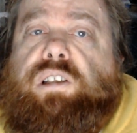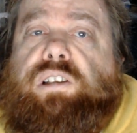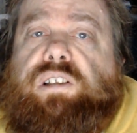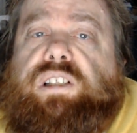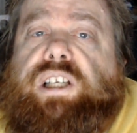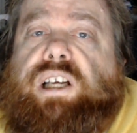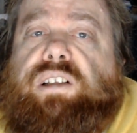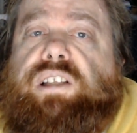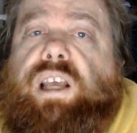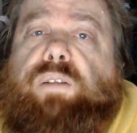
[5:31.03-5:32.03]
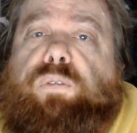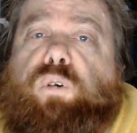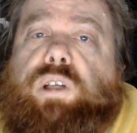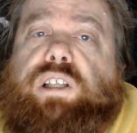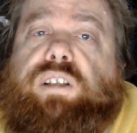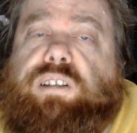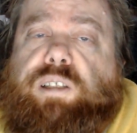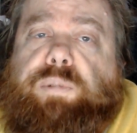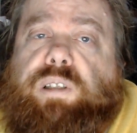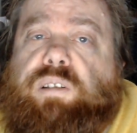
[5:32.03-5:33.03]
the undead all the
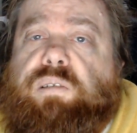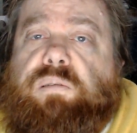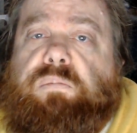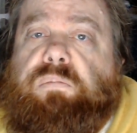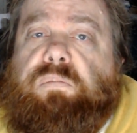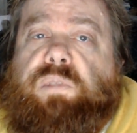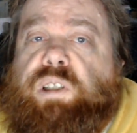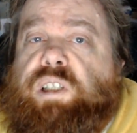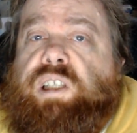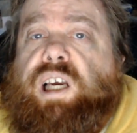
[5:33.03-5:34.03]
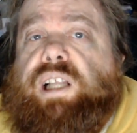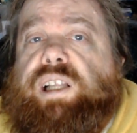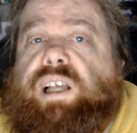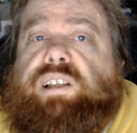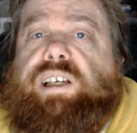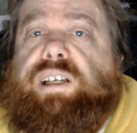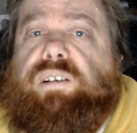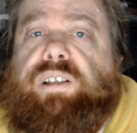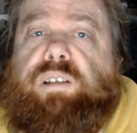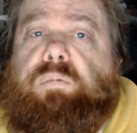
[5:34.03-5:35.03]
time, and they had to kill him.